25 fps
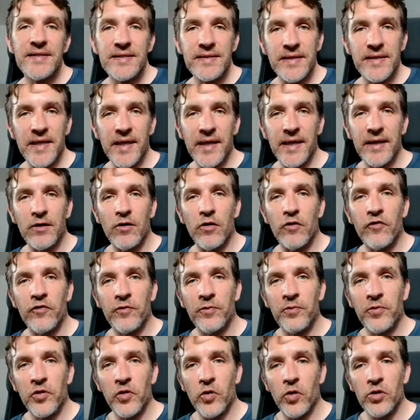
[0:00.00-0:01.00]
thing of
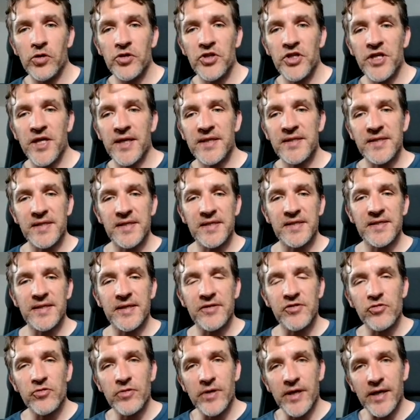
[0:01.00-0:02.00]
projects is
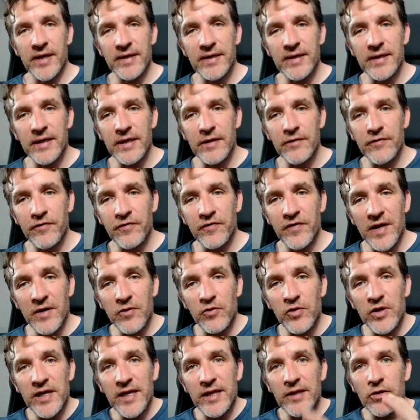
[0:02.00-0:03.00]
that you can give
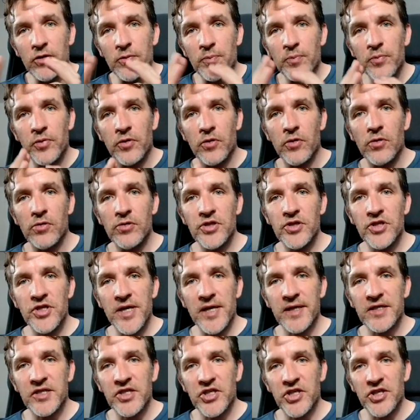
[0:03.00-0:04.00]
within the
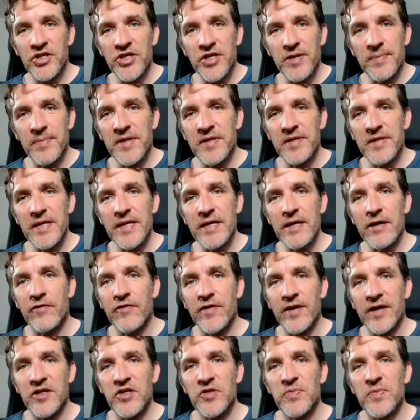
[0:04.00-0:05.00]
project ChatGPT a
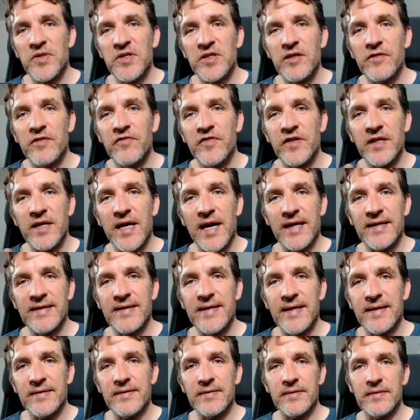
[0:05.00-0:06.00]
very specific
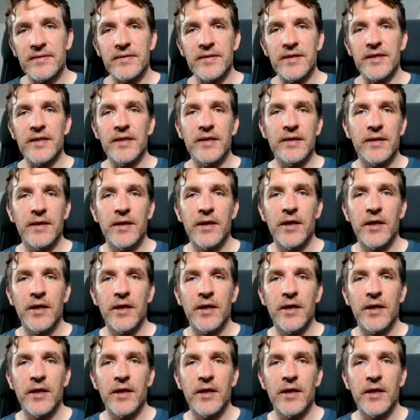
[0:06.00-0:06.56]
identity.